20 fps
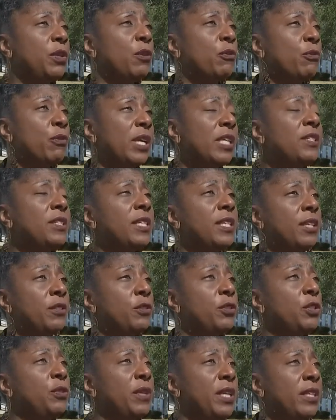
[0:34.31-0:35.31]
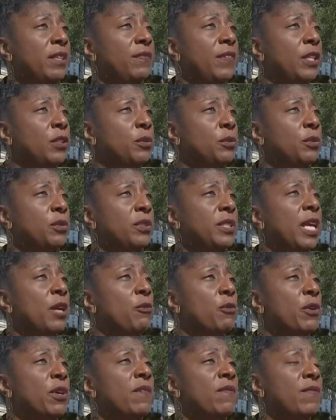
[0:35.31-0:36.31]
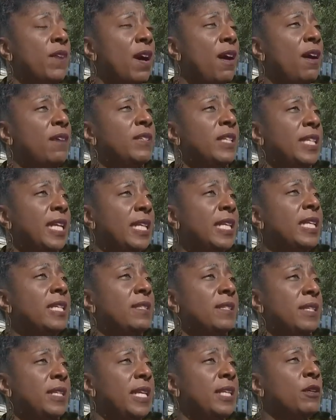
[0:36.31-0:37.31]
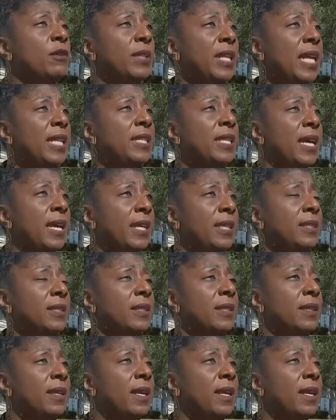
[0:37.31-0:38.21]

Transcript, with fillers: arrest the other two individuals that were involved in that incident on that night.